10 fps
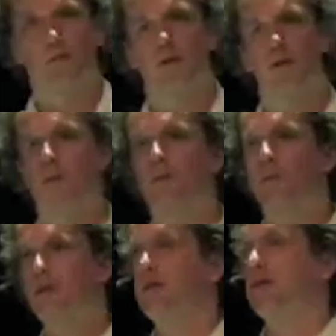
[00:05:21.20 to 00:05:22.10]
it makes
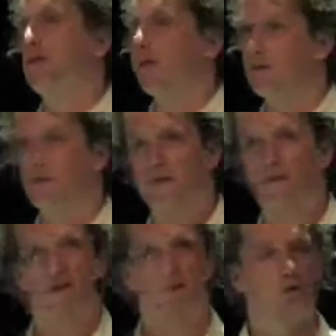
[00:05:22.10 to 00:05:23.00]
complete sense that
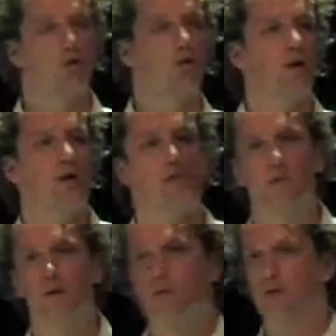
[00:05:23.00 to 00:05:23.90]
there's 2,000
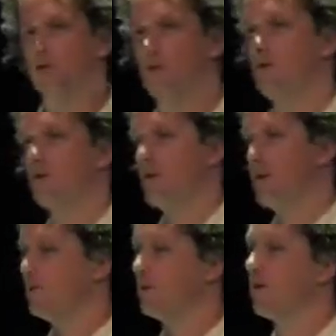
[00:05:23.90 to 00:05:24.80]
people here in South
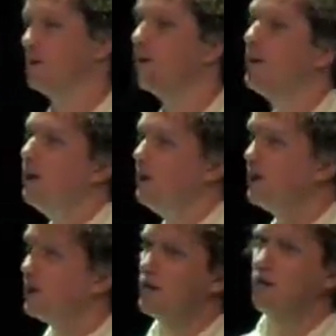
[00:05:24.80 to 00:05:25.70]
Africa
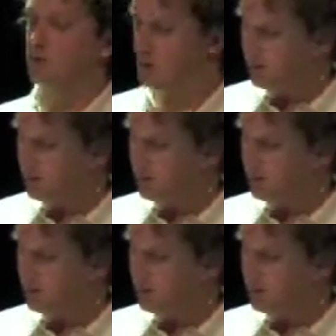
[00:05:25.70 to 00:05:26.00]
listening to